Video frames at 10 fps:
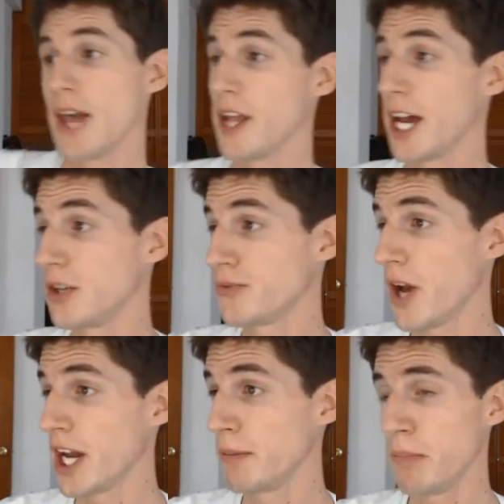and I
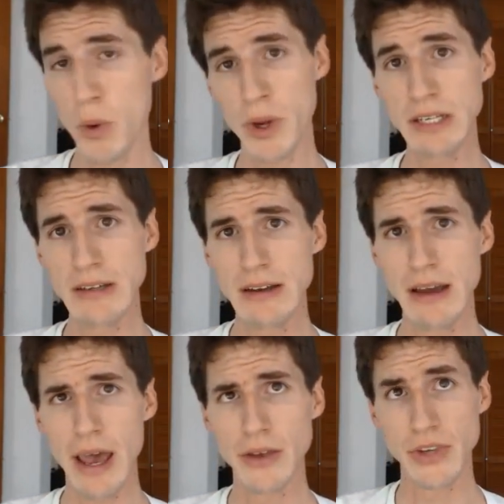define a point
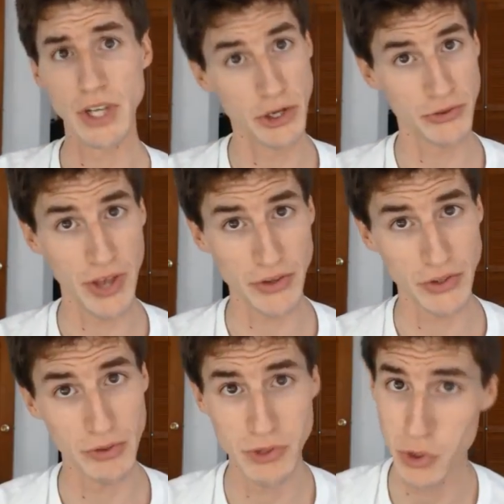as an
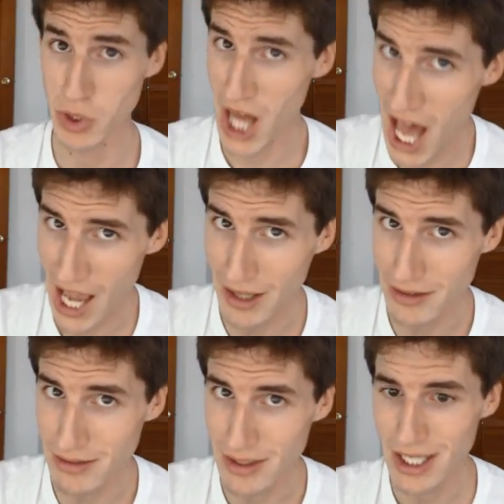intersection of two
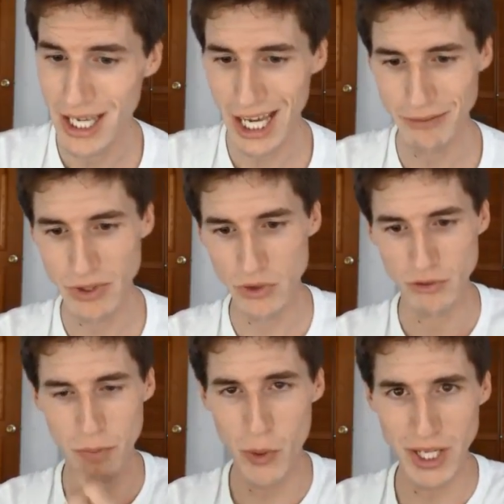lines, I've
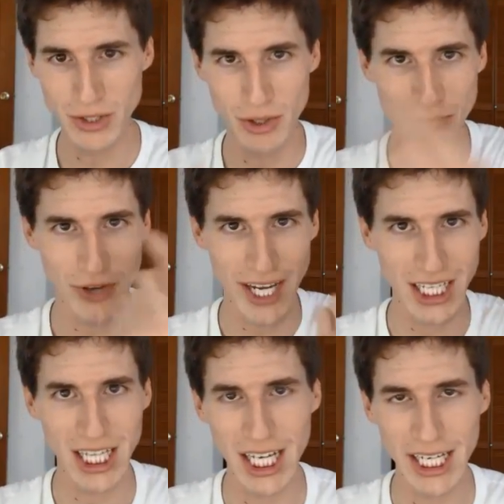used point to
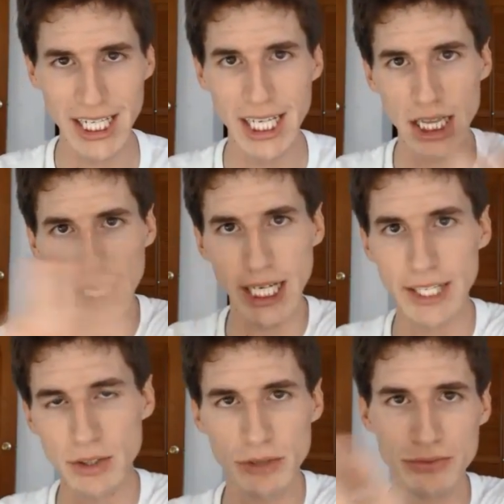define line and
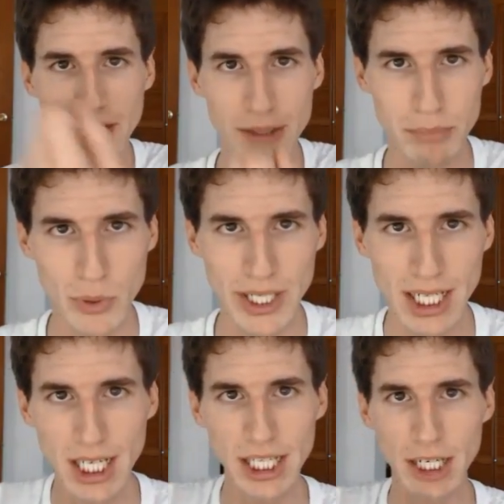line to define point.